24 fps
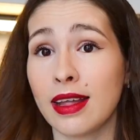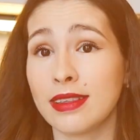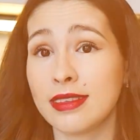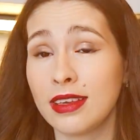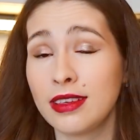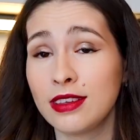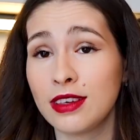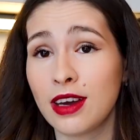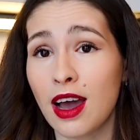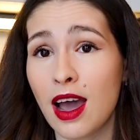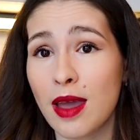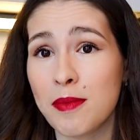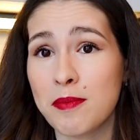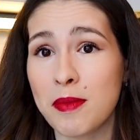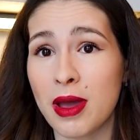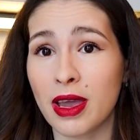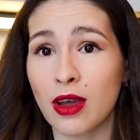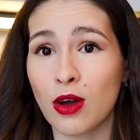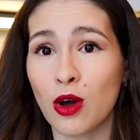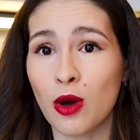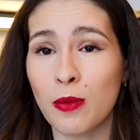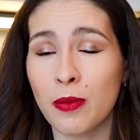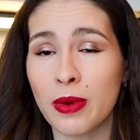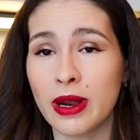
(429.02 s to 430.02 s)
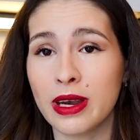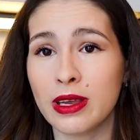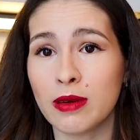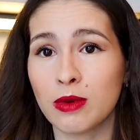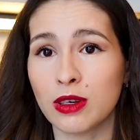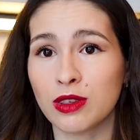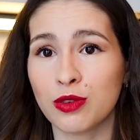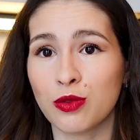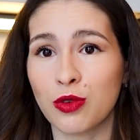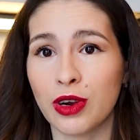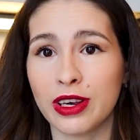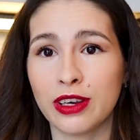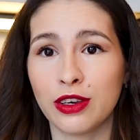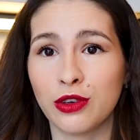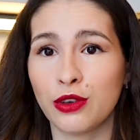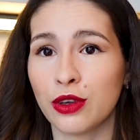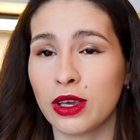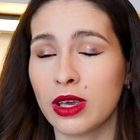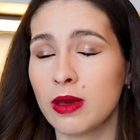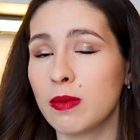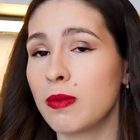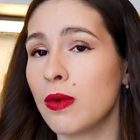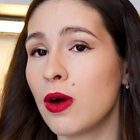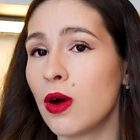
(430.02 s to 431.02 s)
At that time, my company was ready to
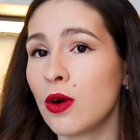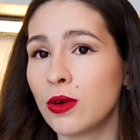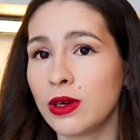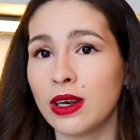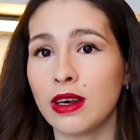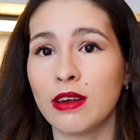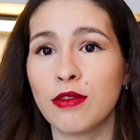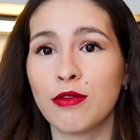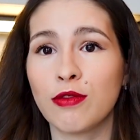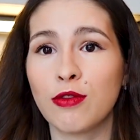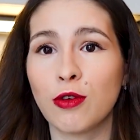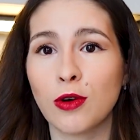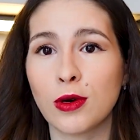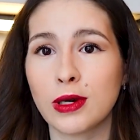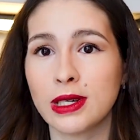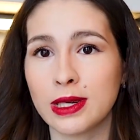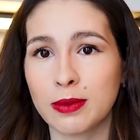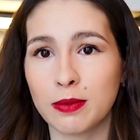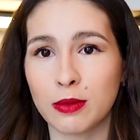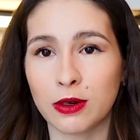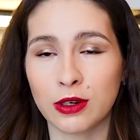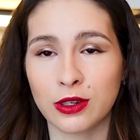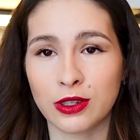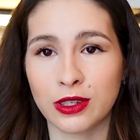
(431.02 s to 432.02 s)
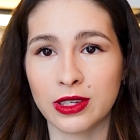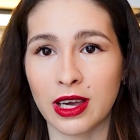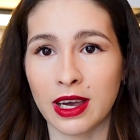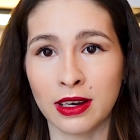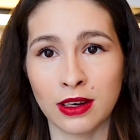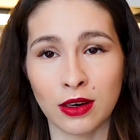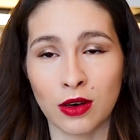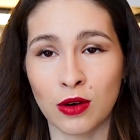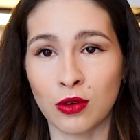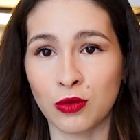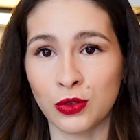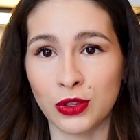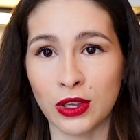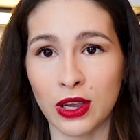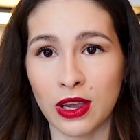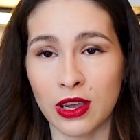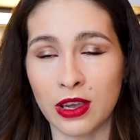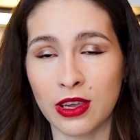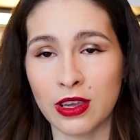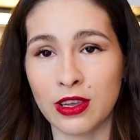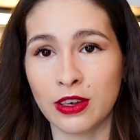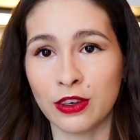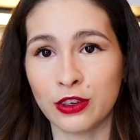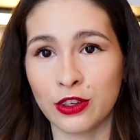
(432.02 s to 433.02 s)
keep only 40% of
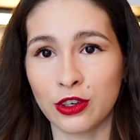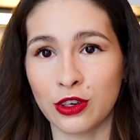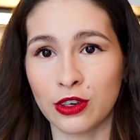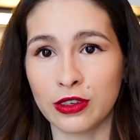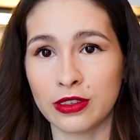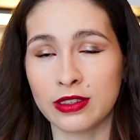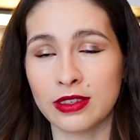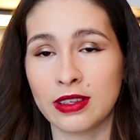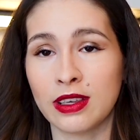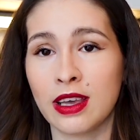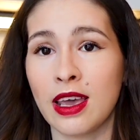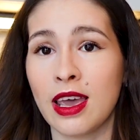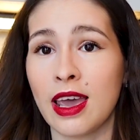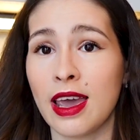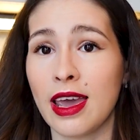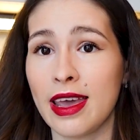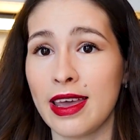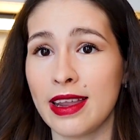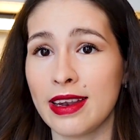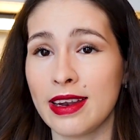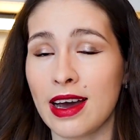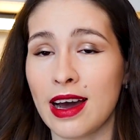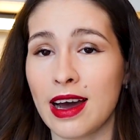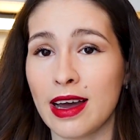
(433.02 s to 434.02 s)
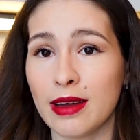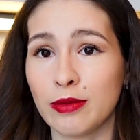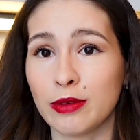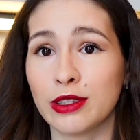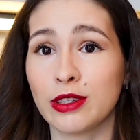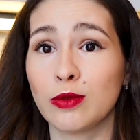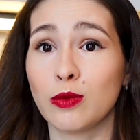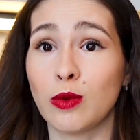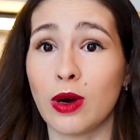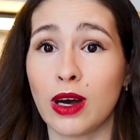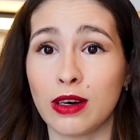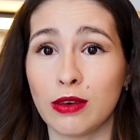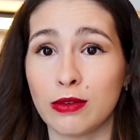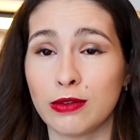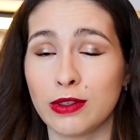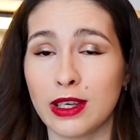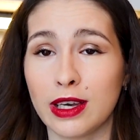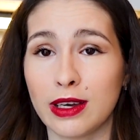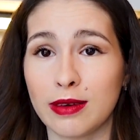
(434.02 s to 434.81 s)
their interns, and I was one of